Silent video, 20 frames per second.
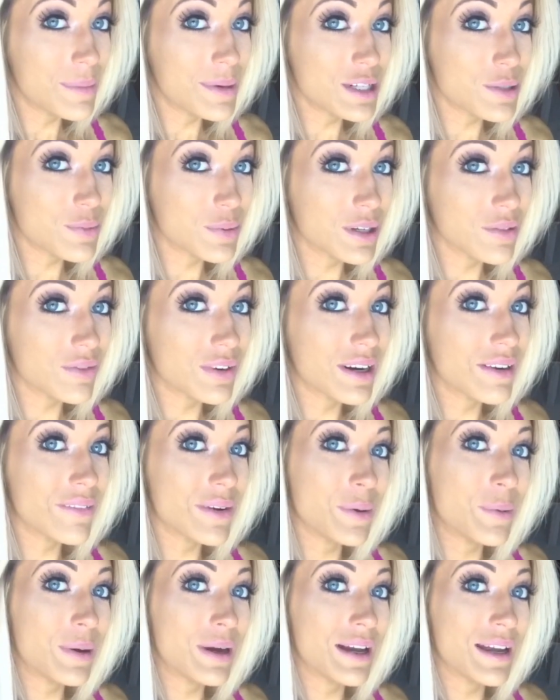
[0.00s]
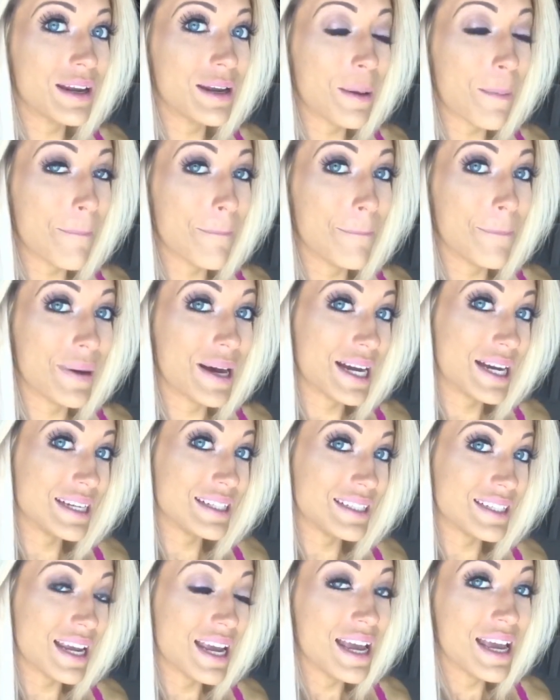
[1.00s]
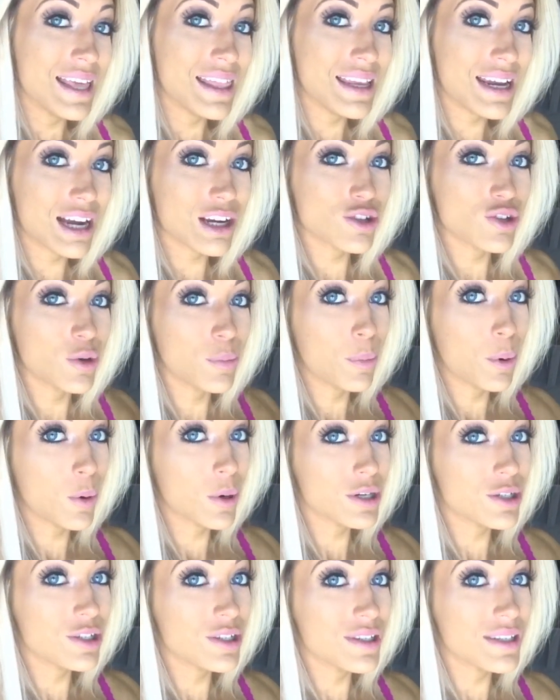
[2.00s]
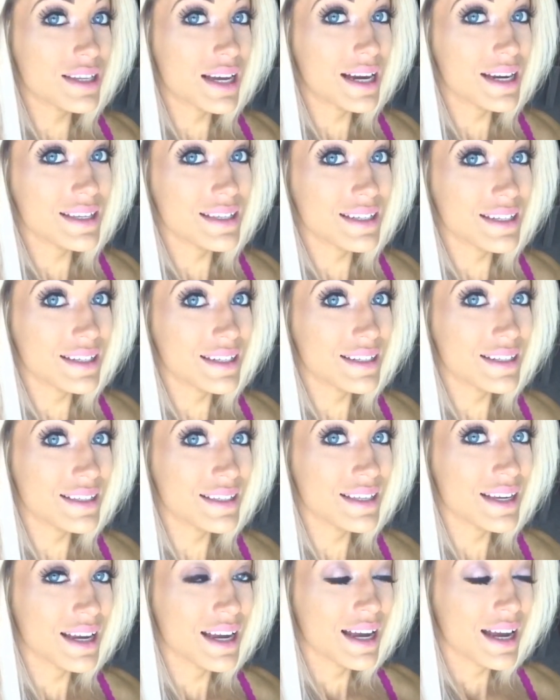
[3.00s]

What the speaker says: much work for everyone, but the actual portion sizes